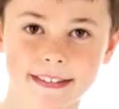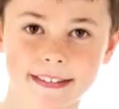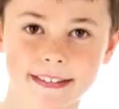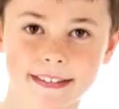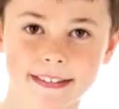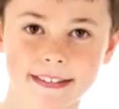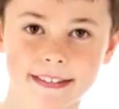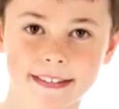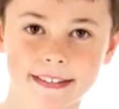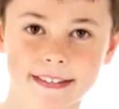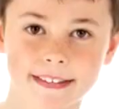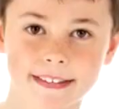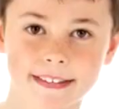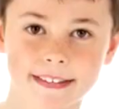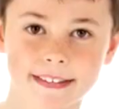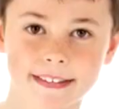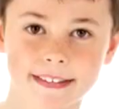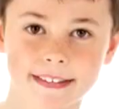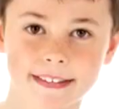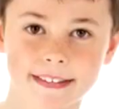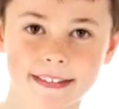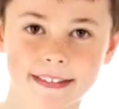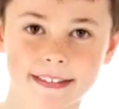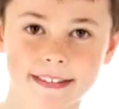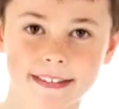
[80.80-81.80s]

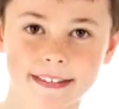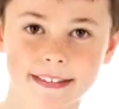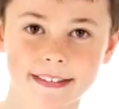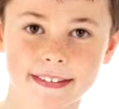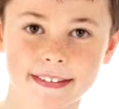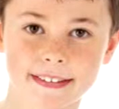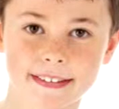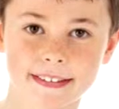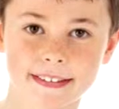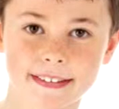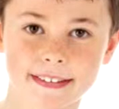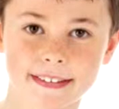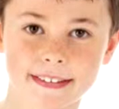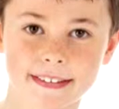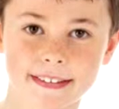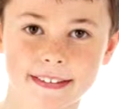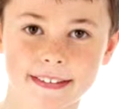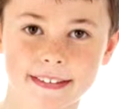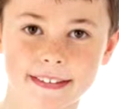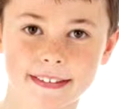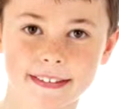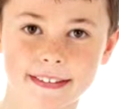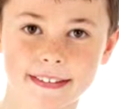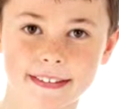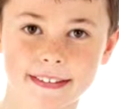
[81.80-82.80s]

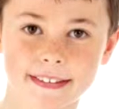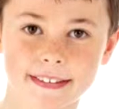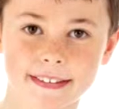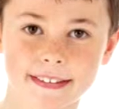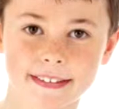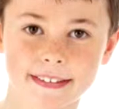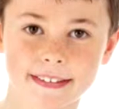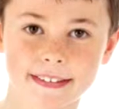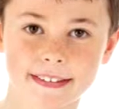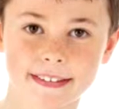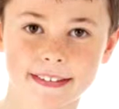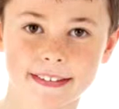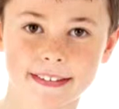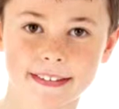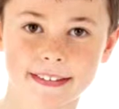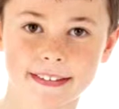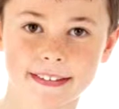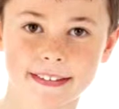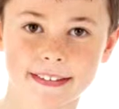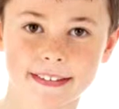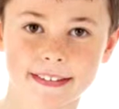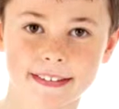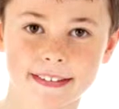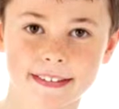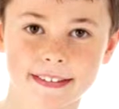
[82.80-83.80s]

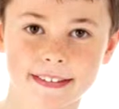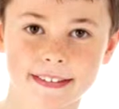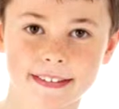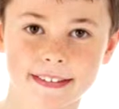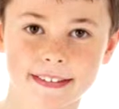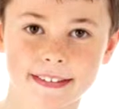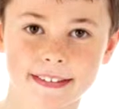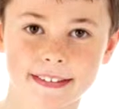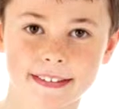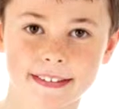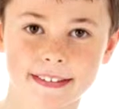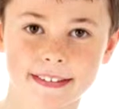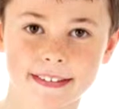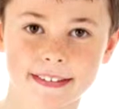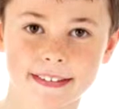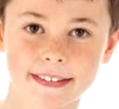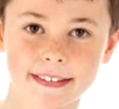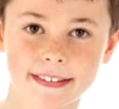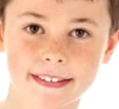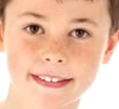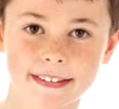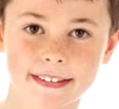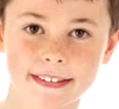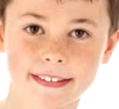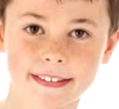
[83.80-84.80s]

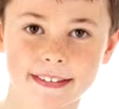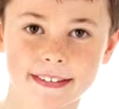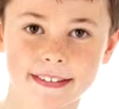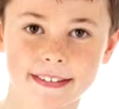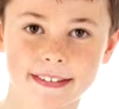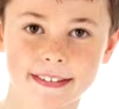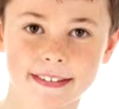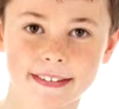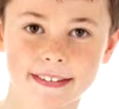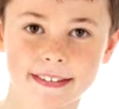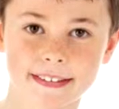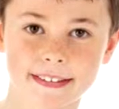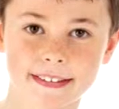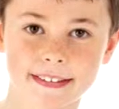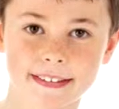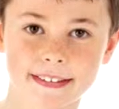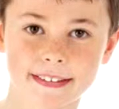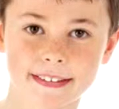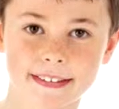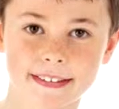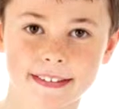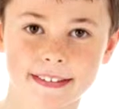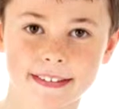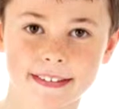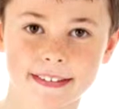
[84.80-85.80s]

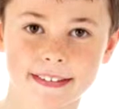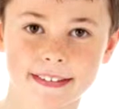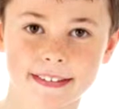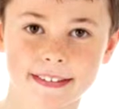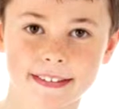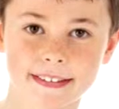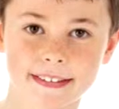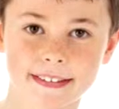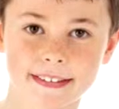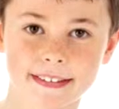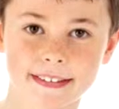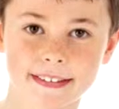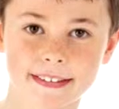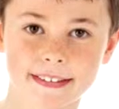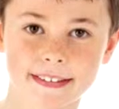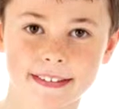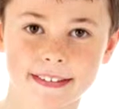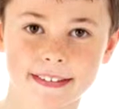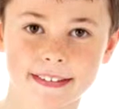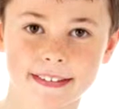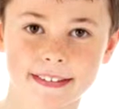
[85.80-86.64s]
No one is speaking in this clip.